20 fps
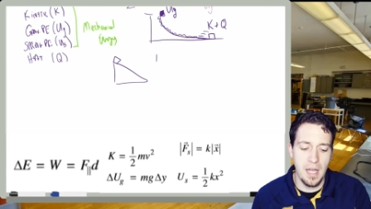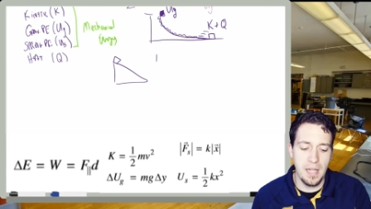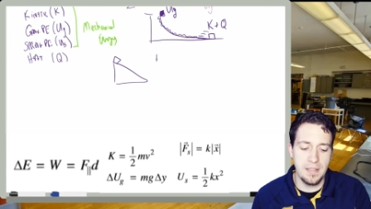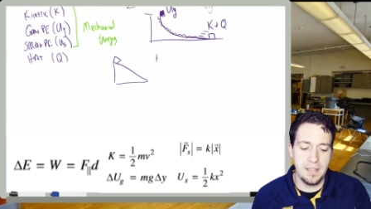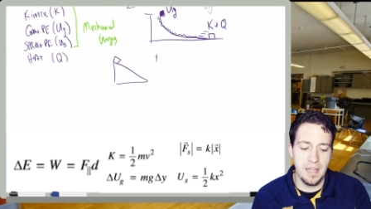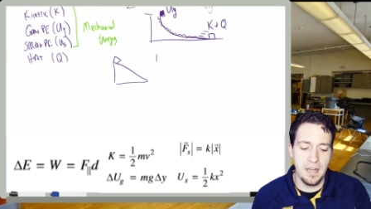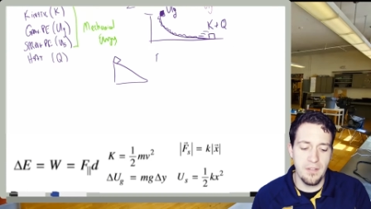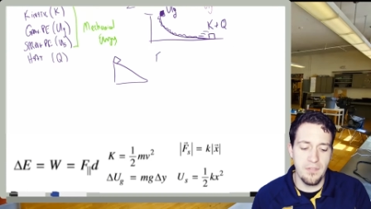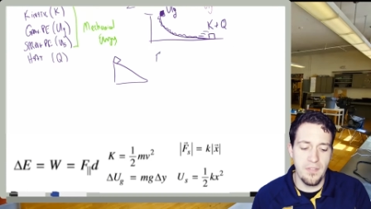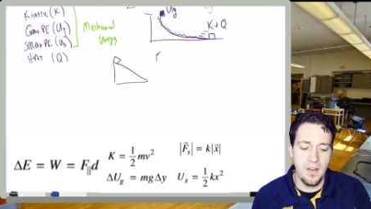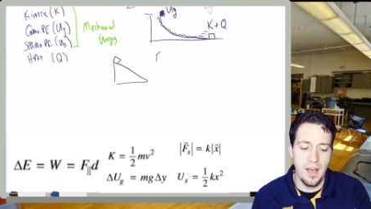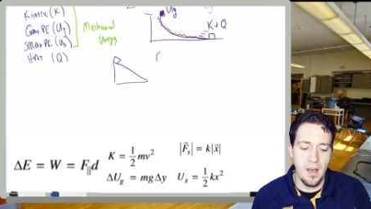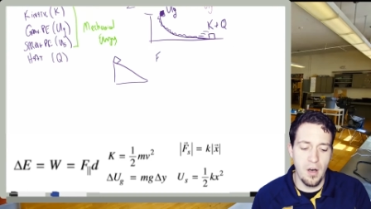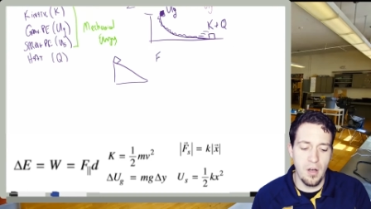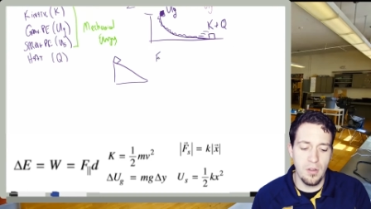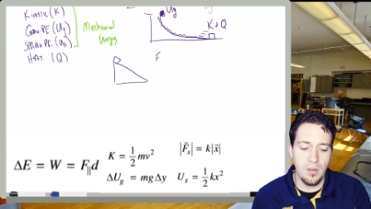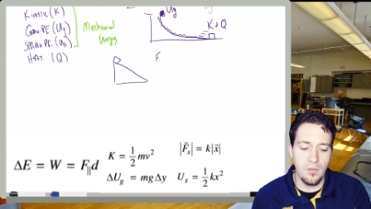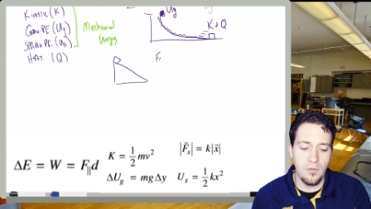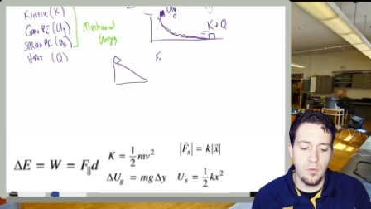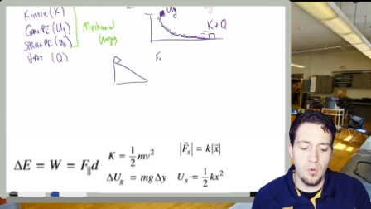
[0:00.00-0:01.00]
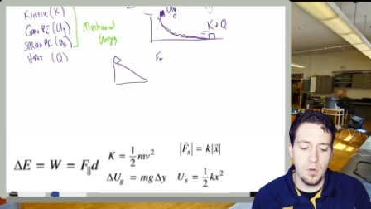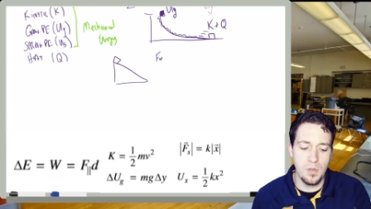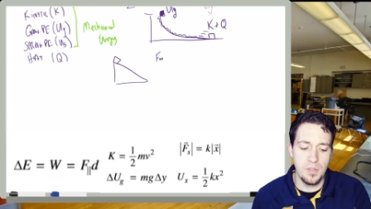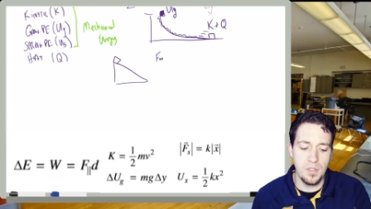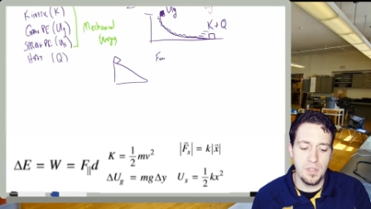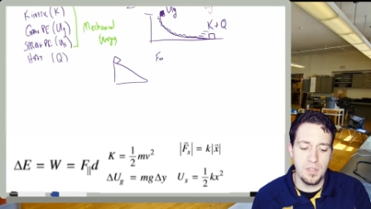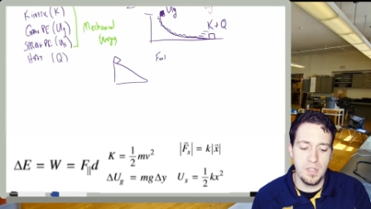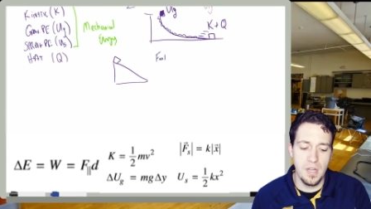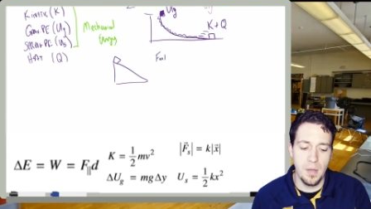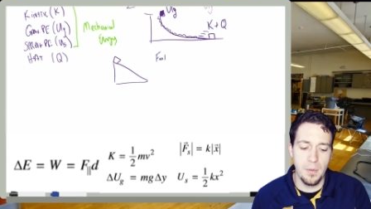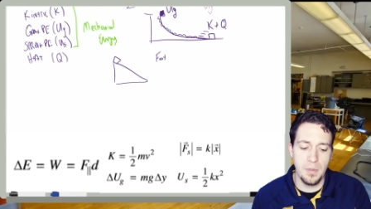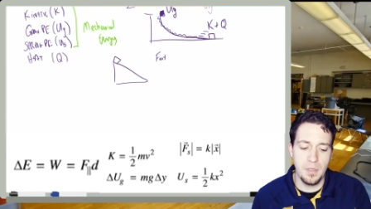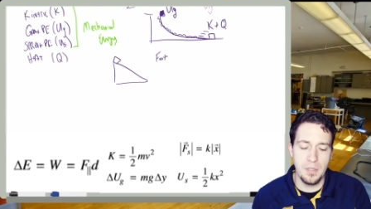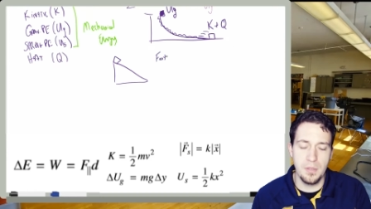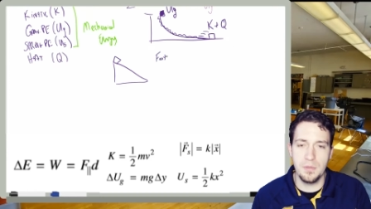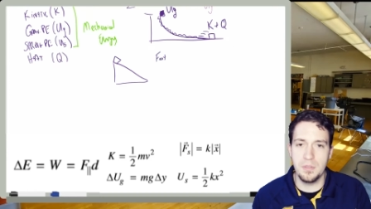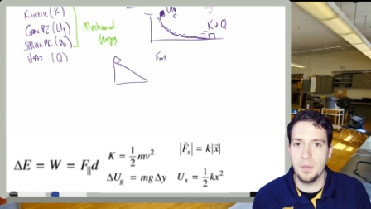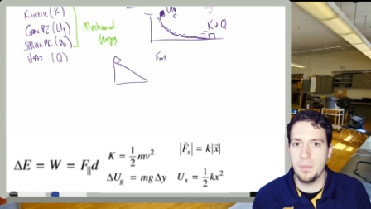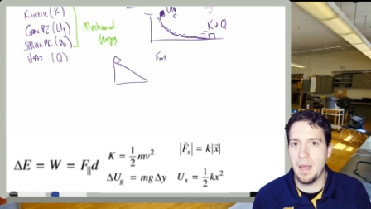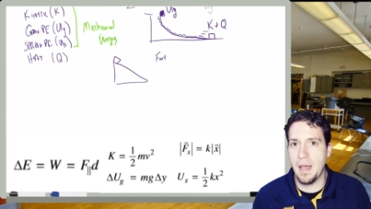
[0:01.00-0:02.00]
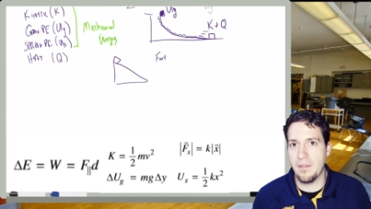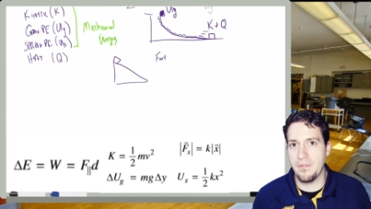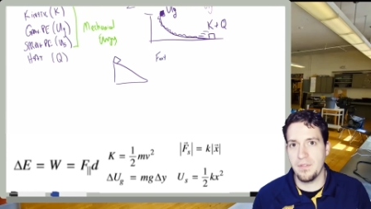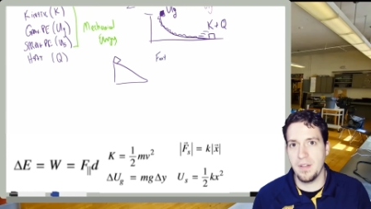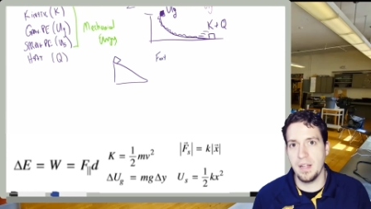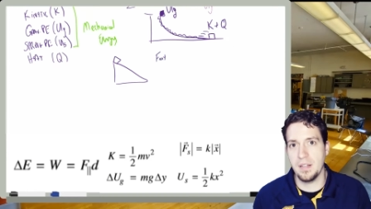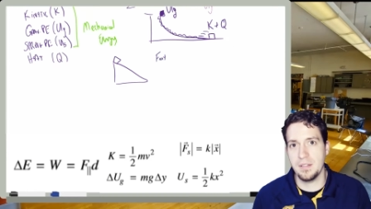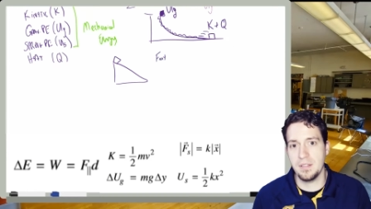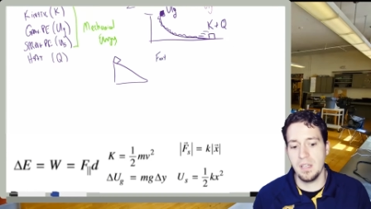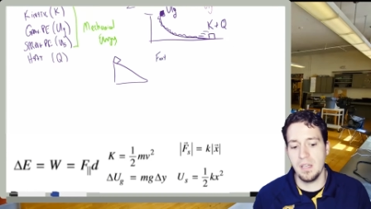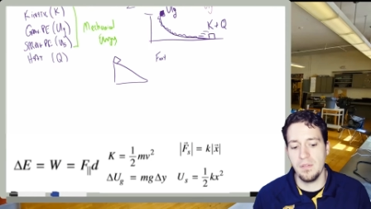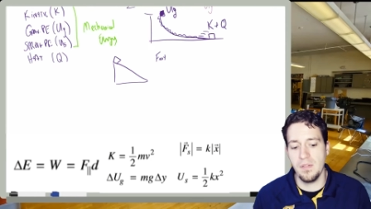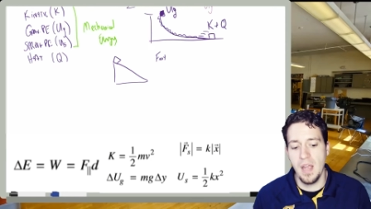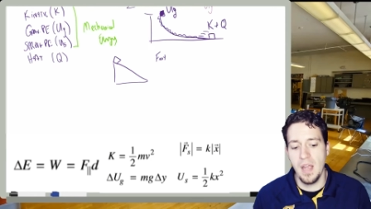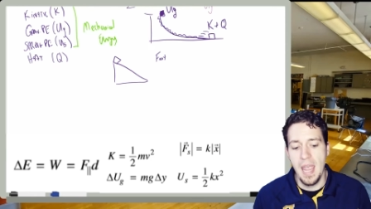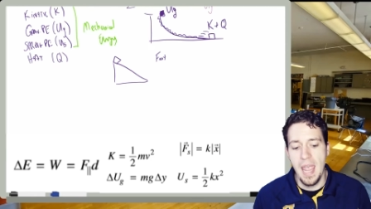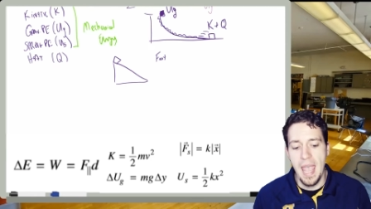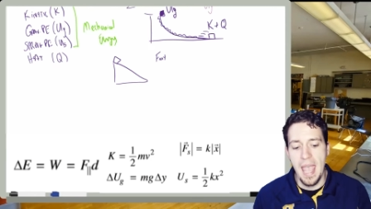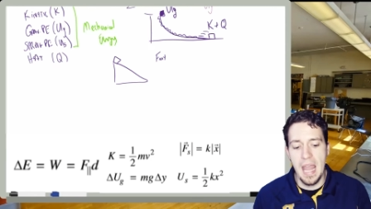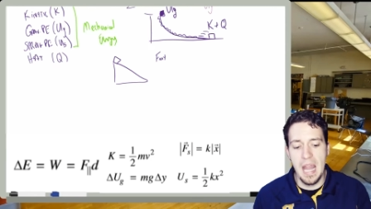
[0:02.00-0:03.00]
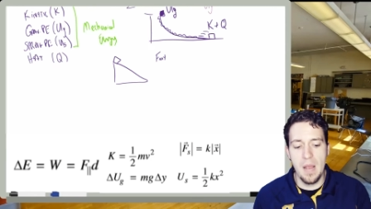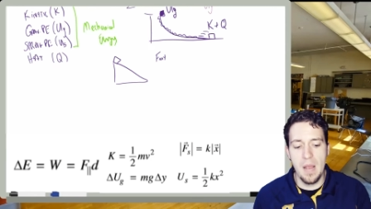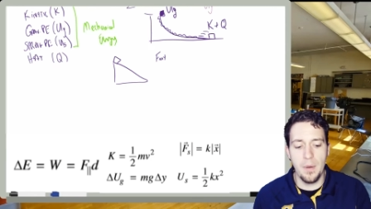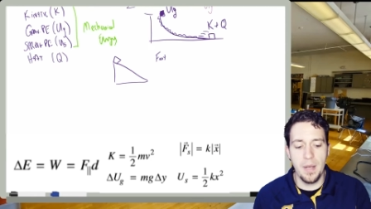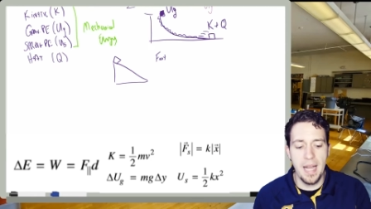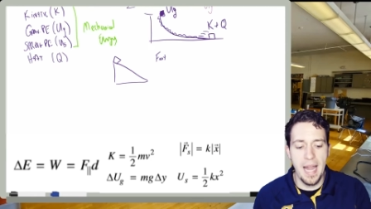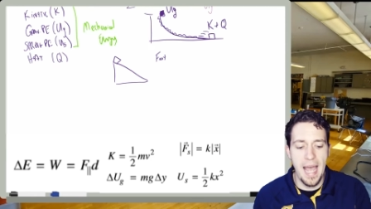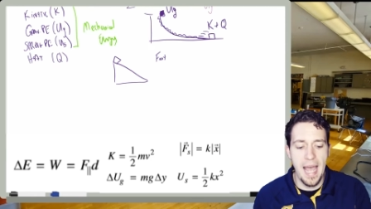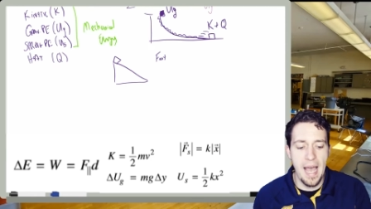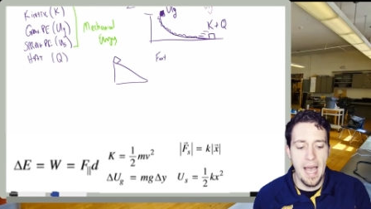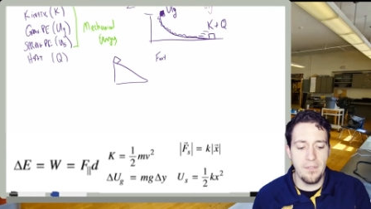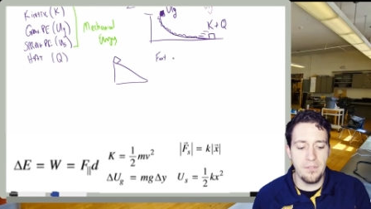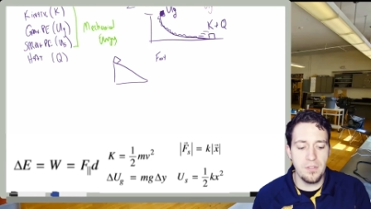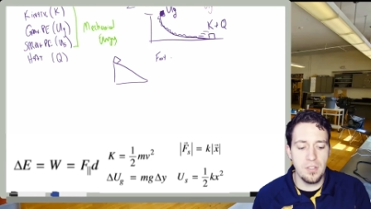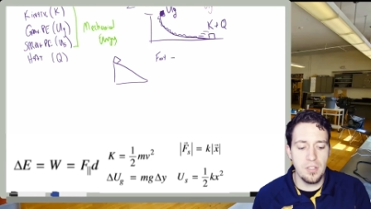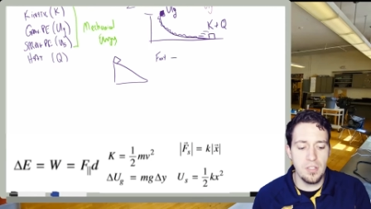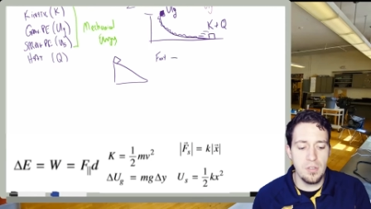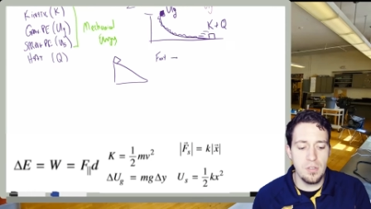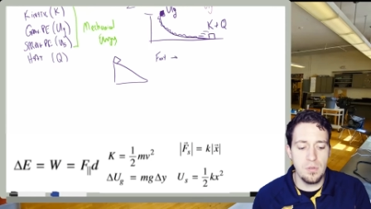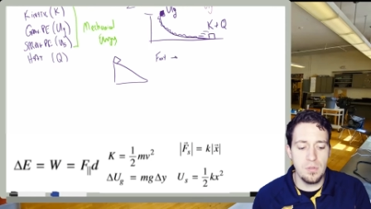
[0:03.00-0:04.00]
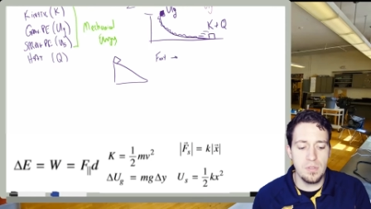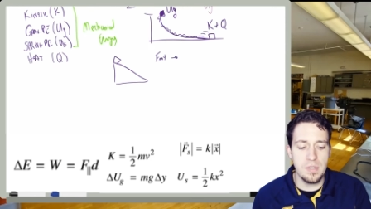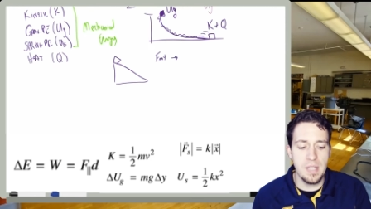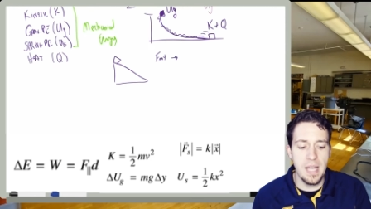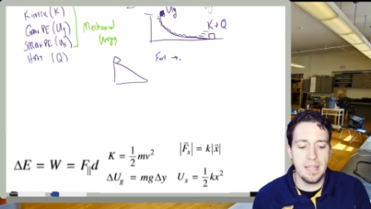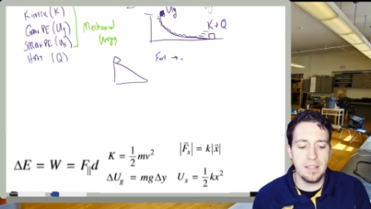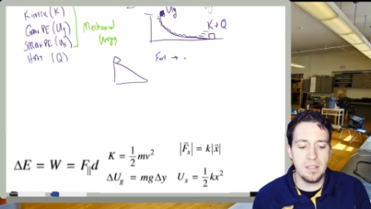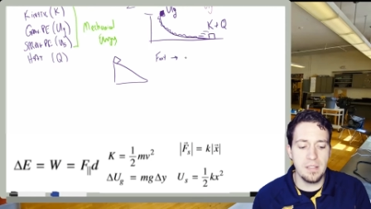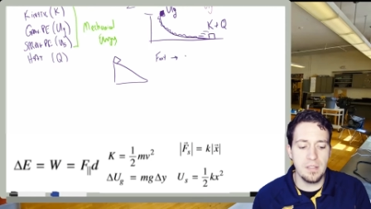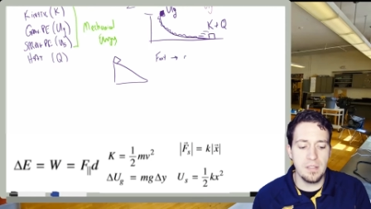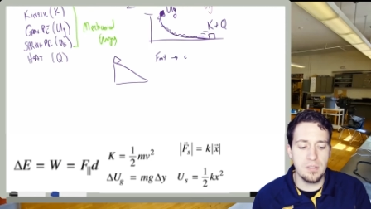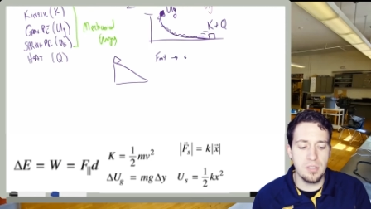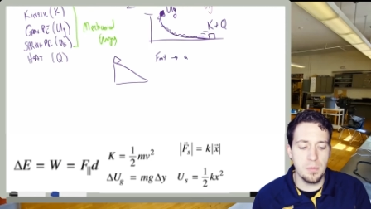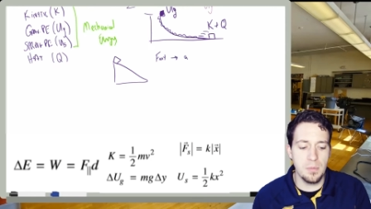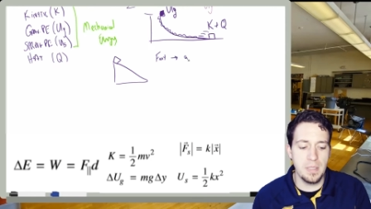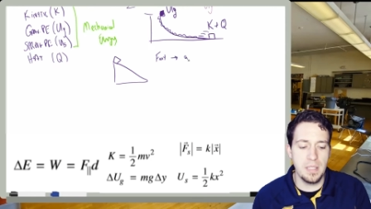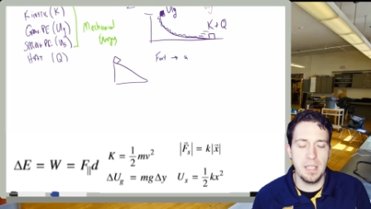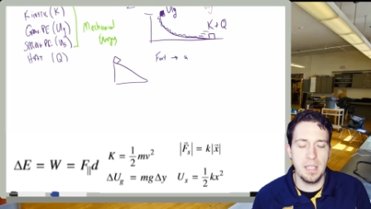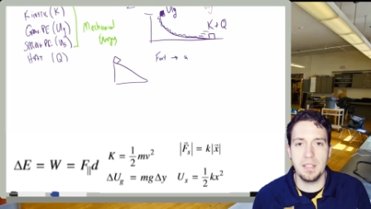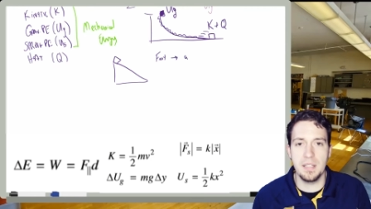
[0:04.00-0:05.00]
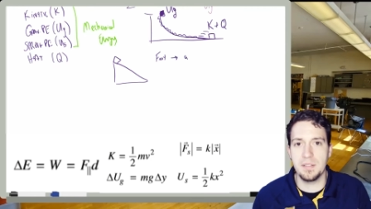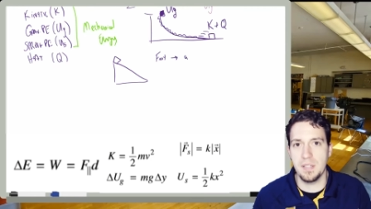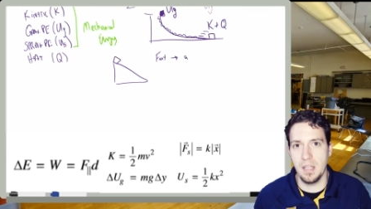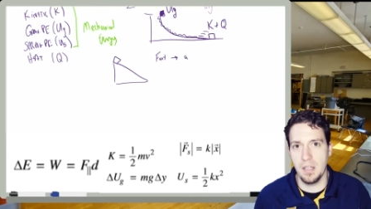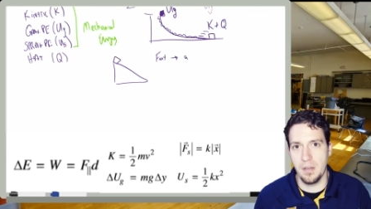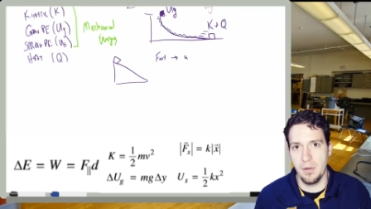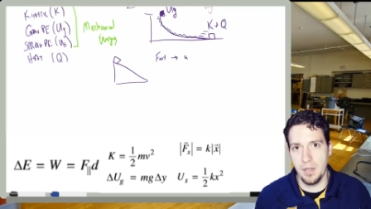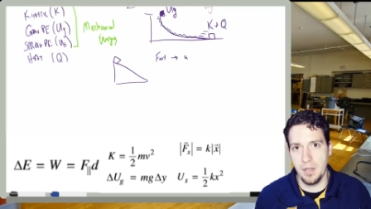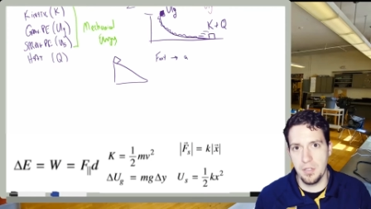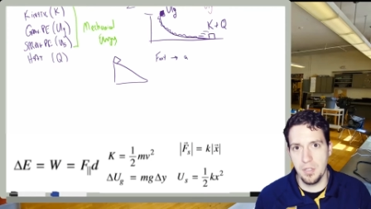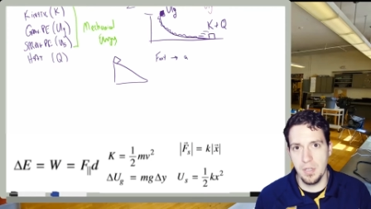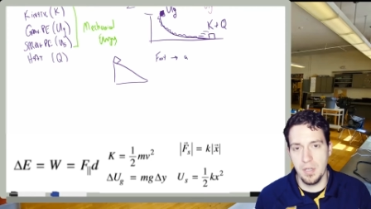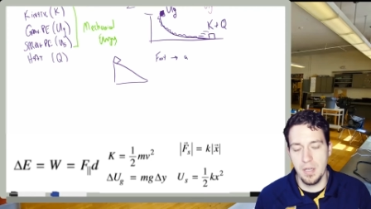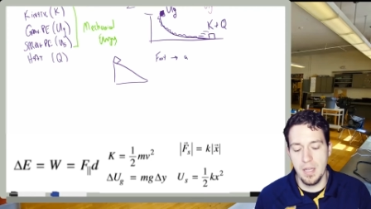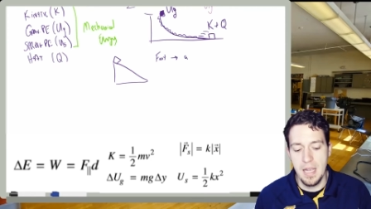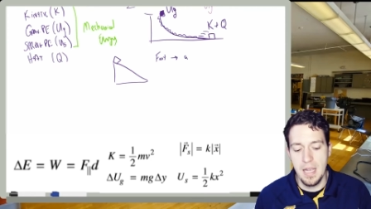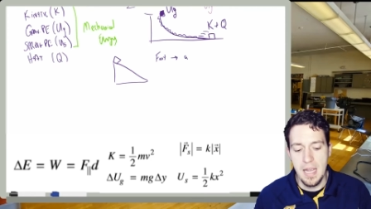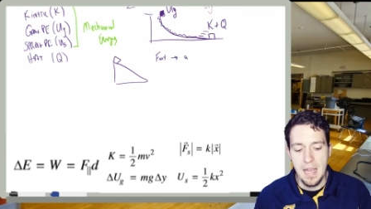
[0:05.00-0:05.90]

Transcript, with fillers: identify all the forces and i would do some fnet stuff and then i would have to use that to determine the acceleration